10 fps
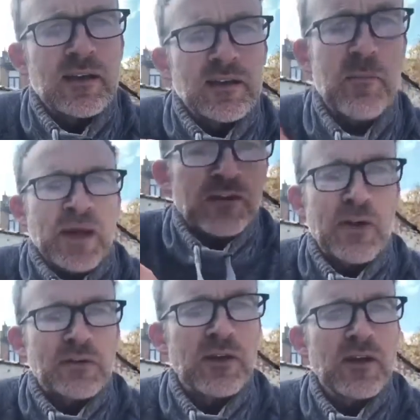a little
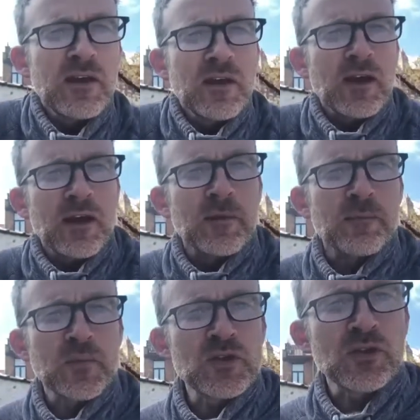background
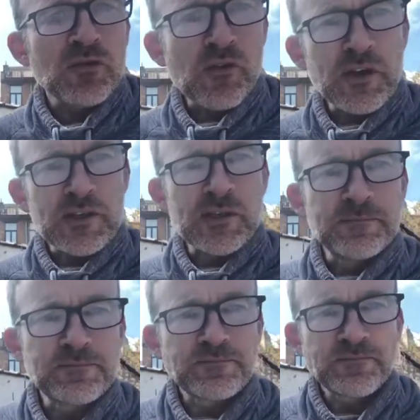to the phrase.
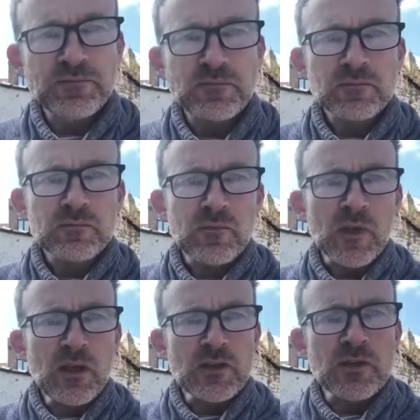
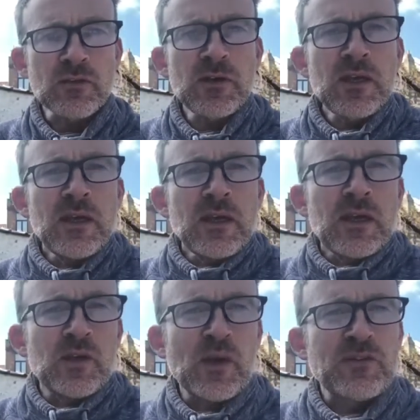So
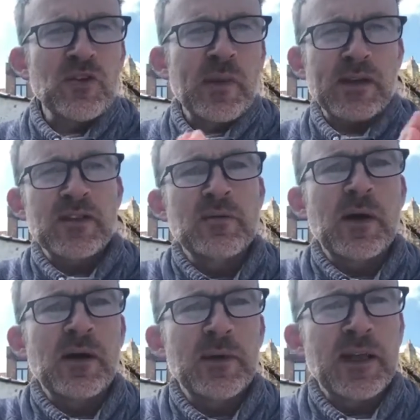you have to go back to the
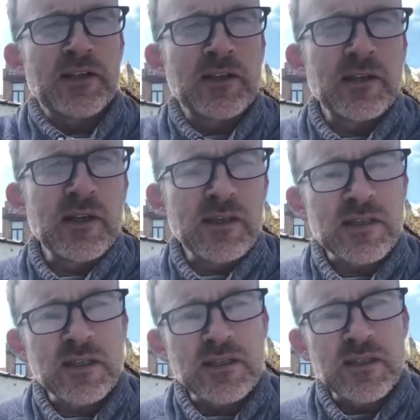Bible. Actually,
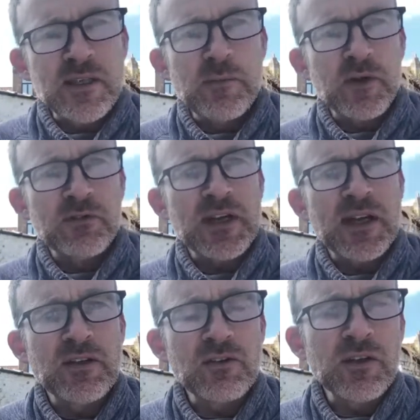it's in the book of
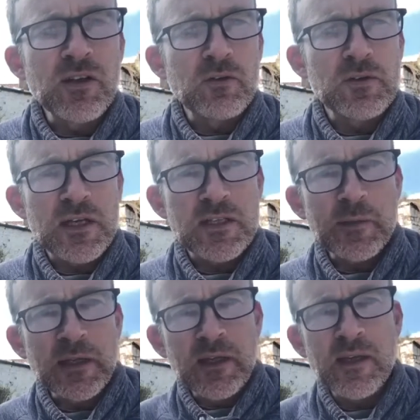Daniel in the Old
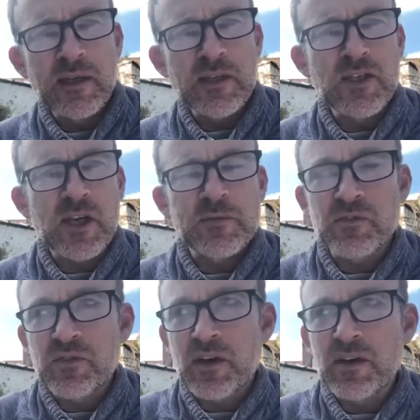Testament, and in chapter
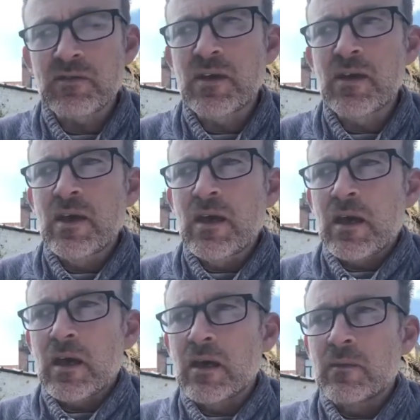5
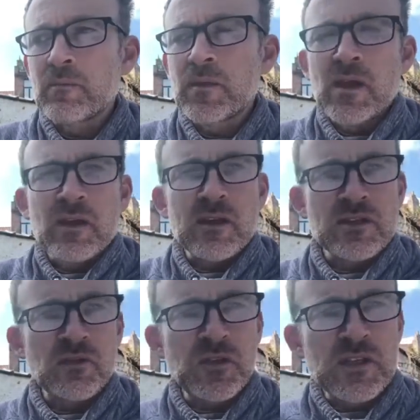there's
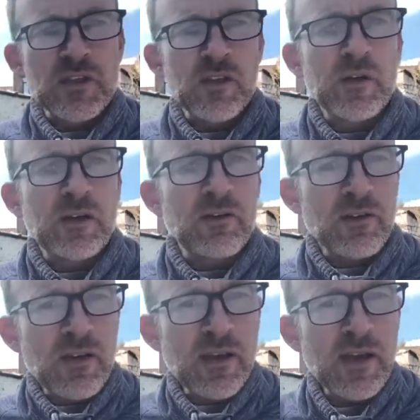a feast going on,
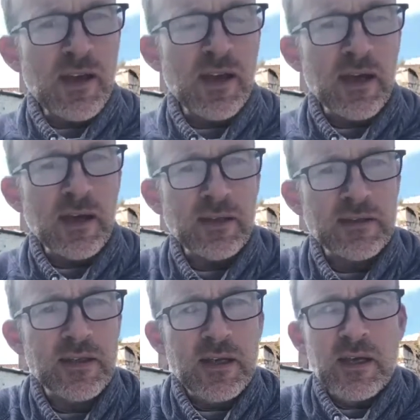
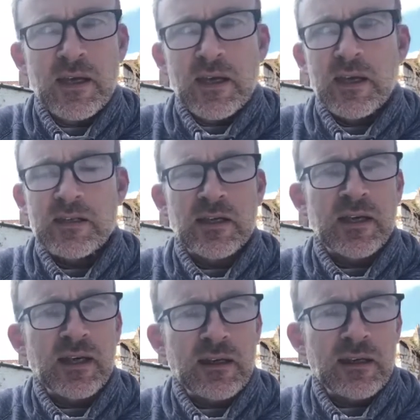and it's a king